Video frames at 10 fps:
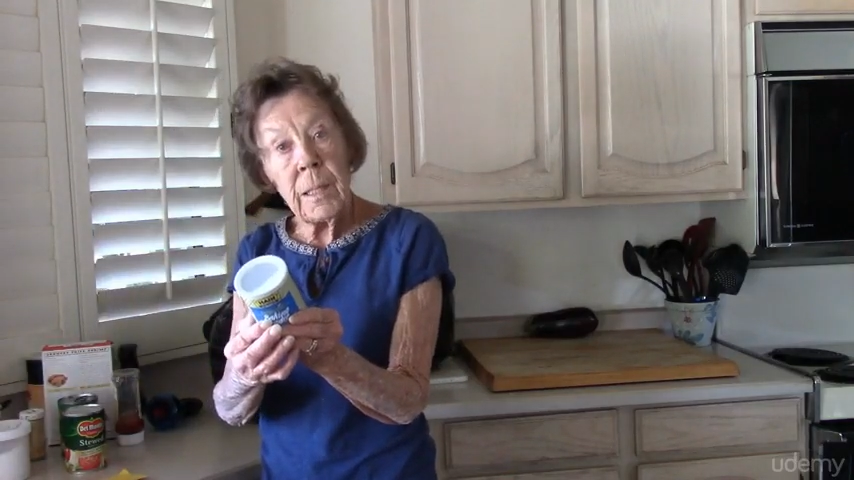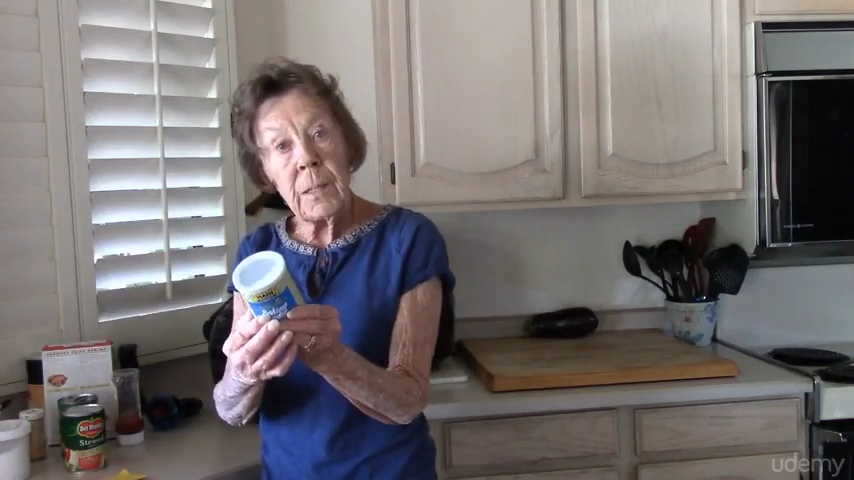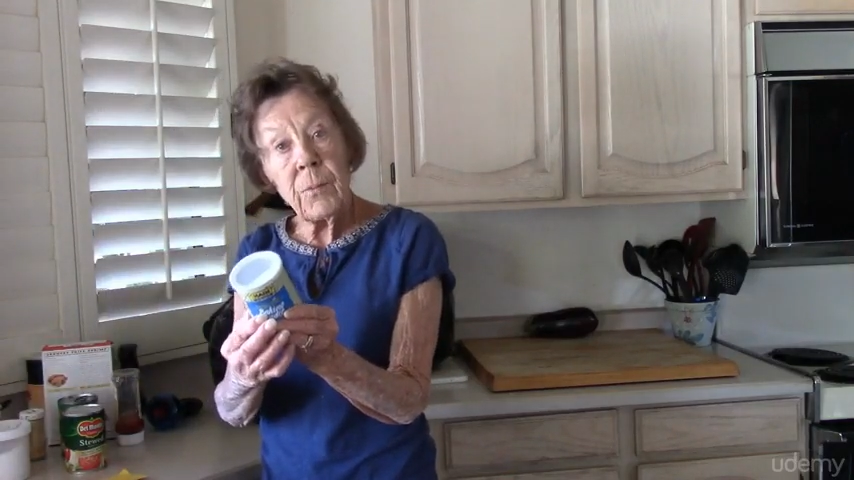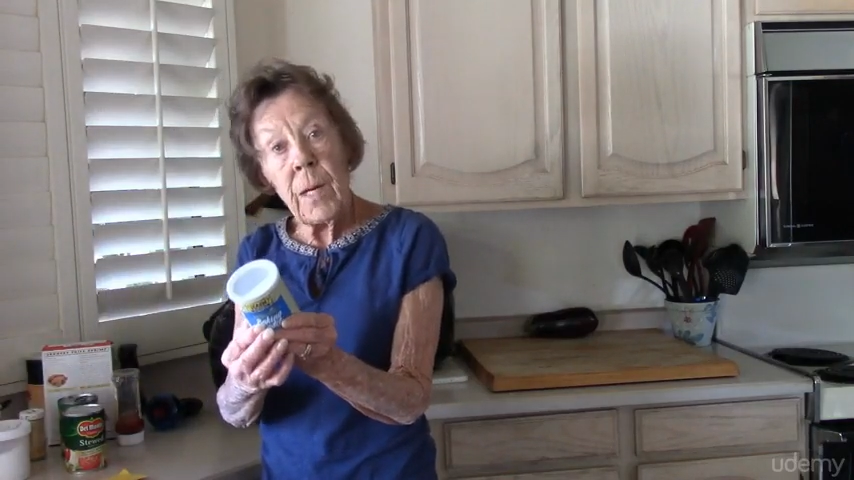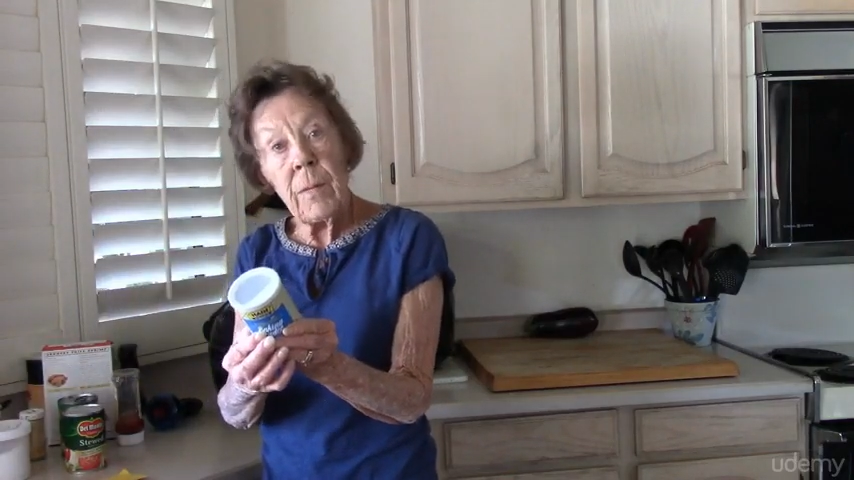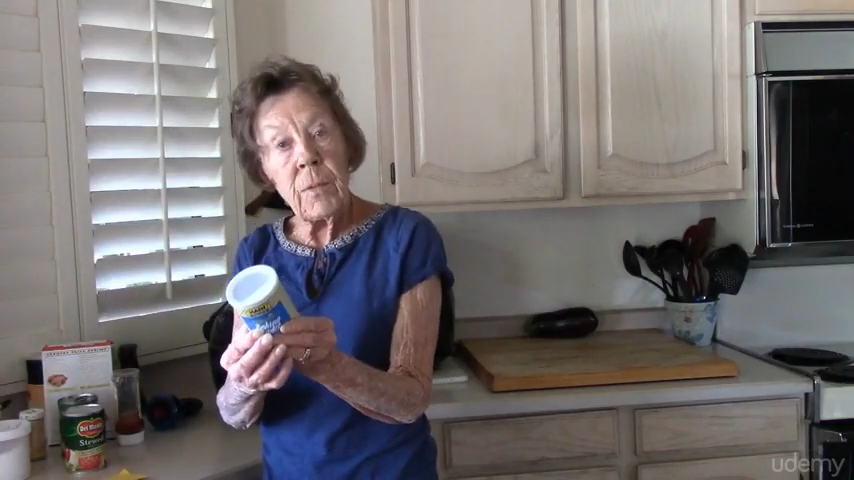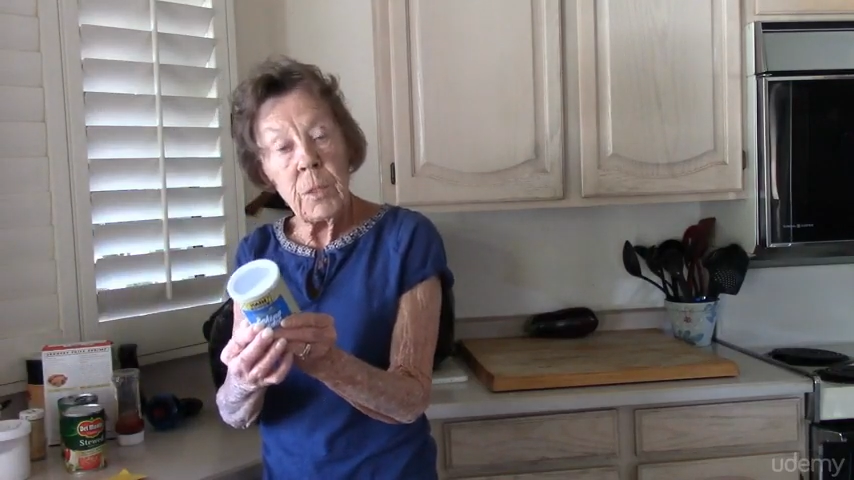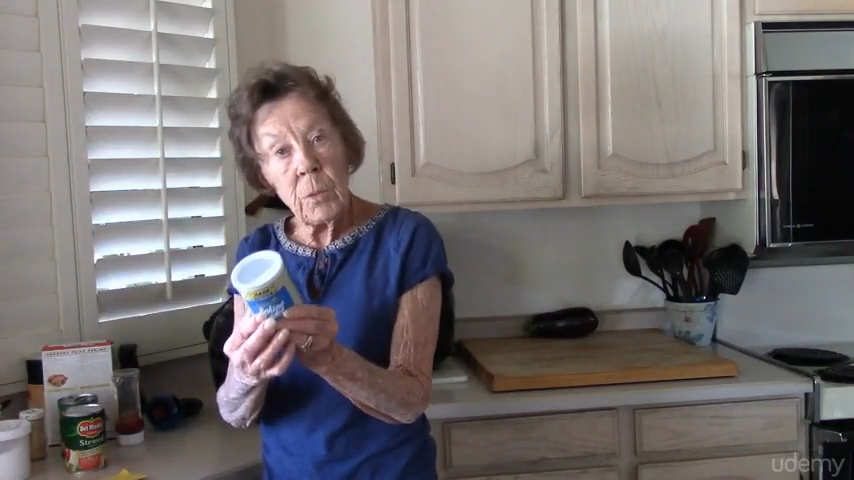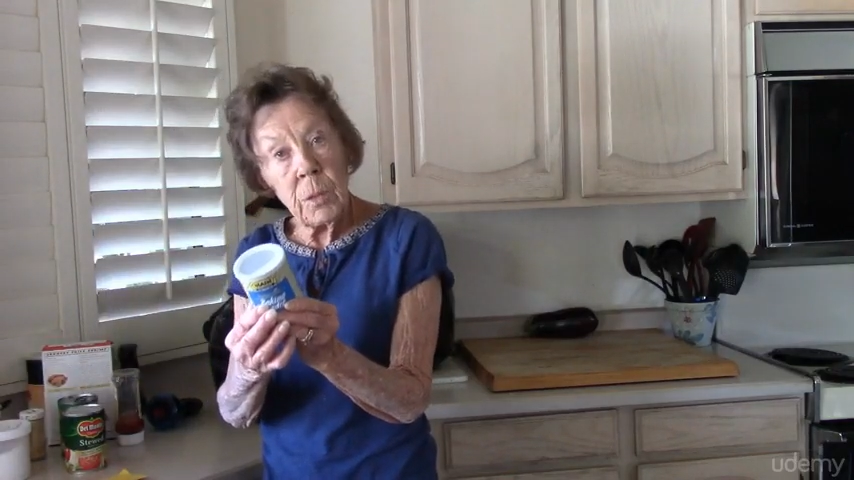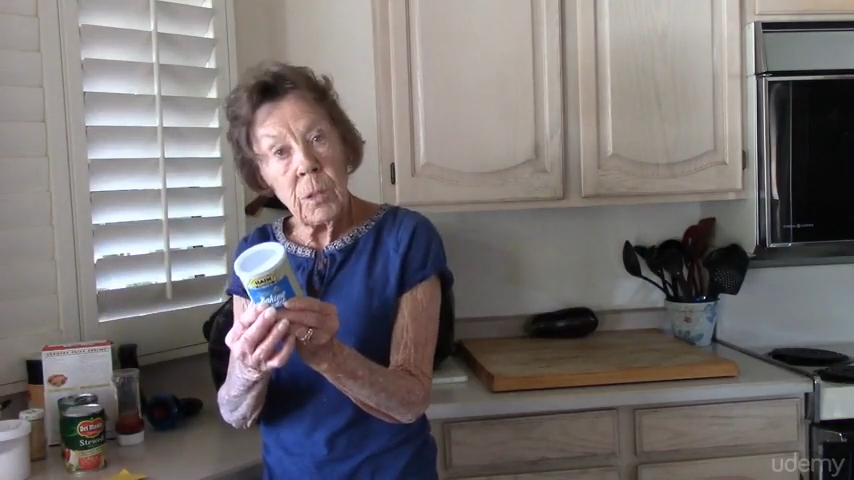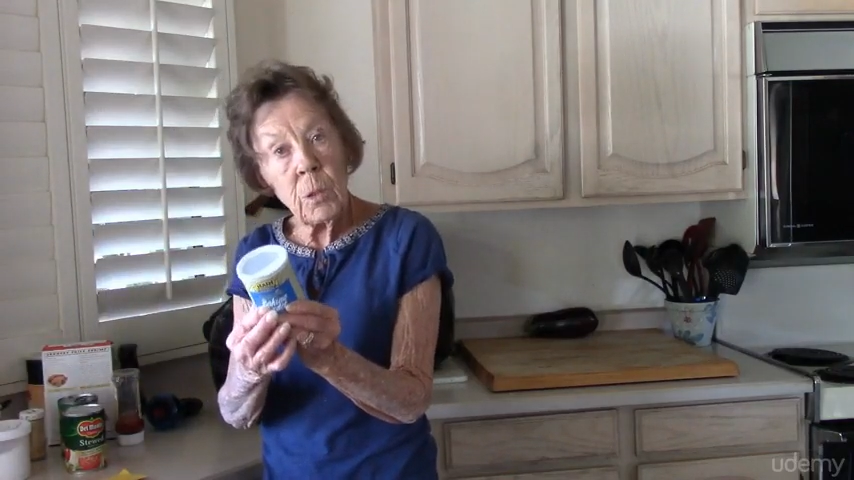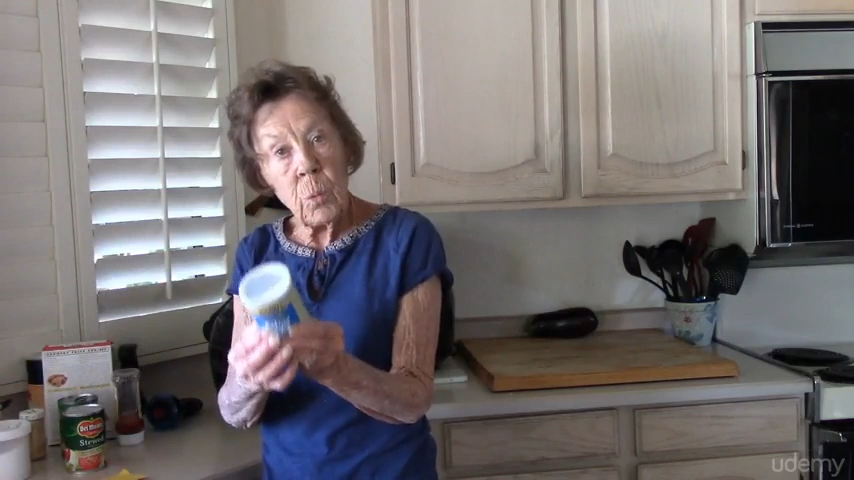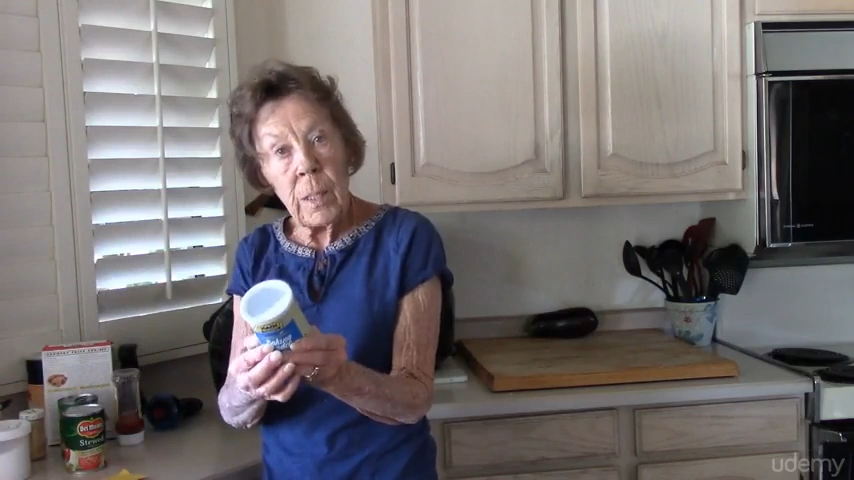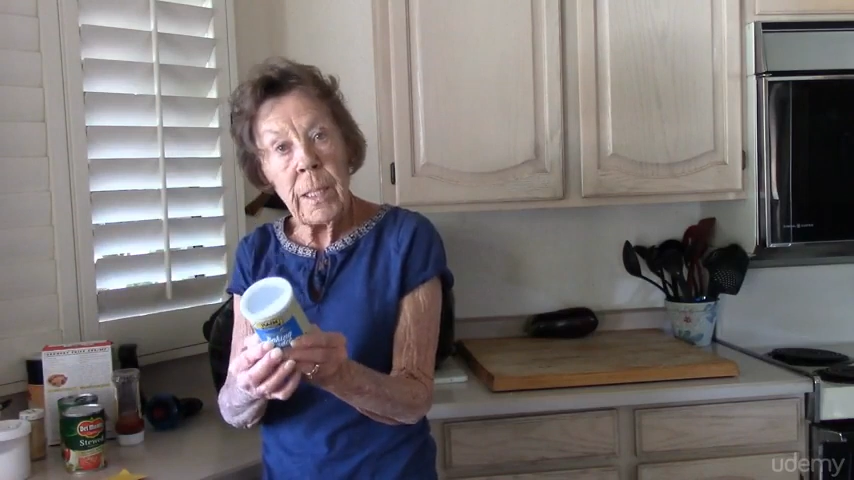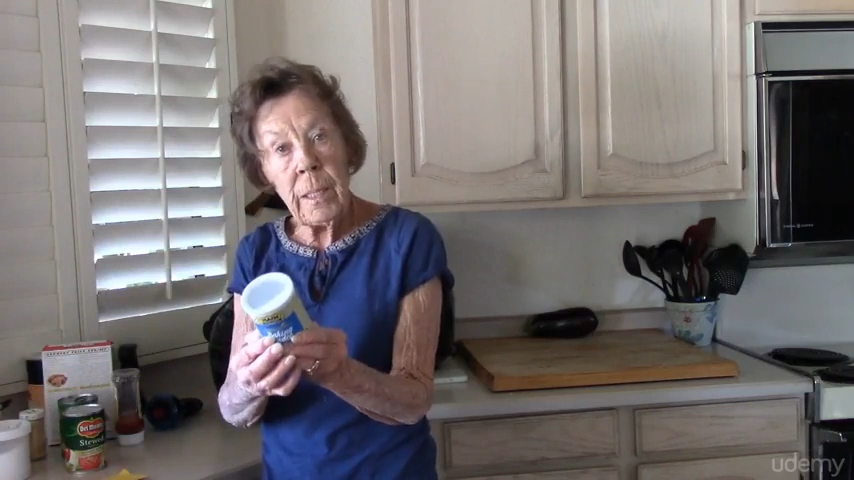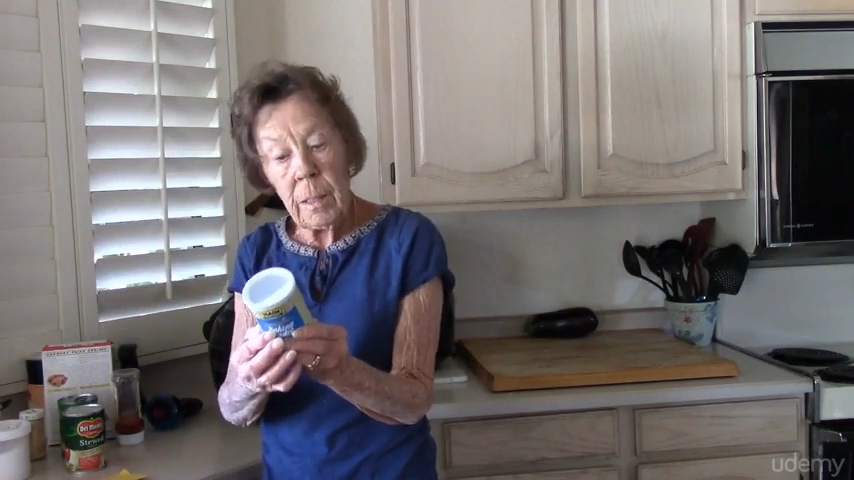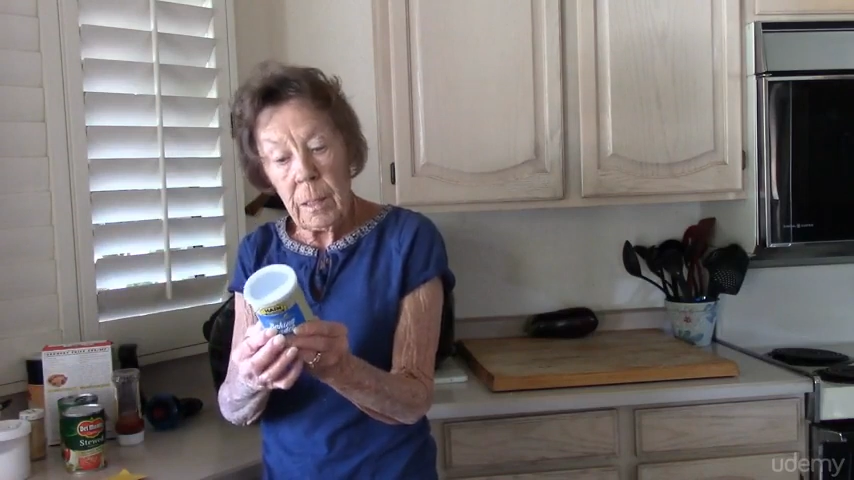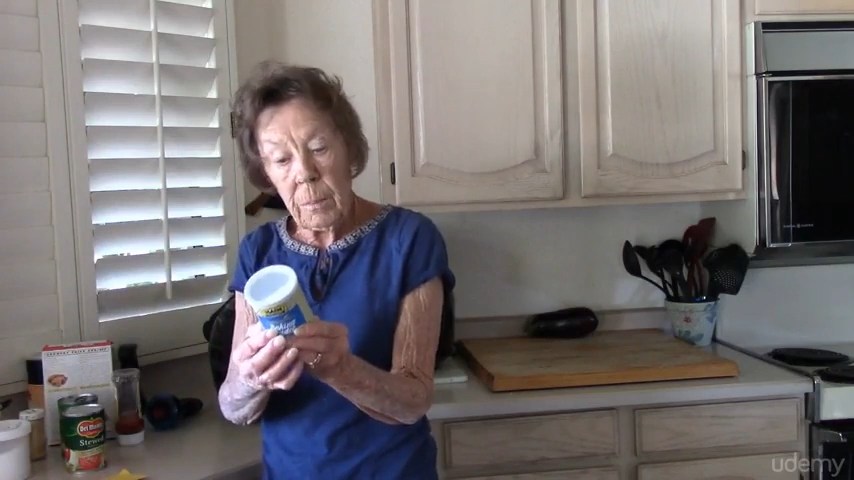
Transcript: has 520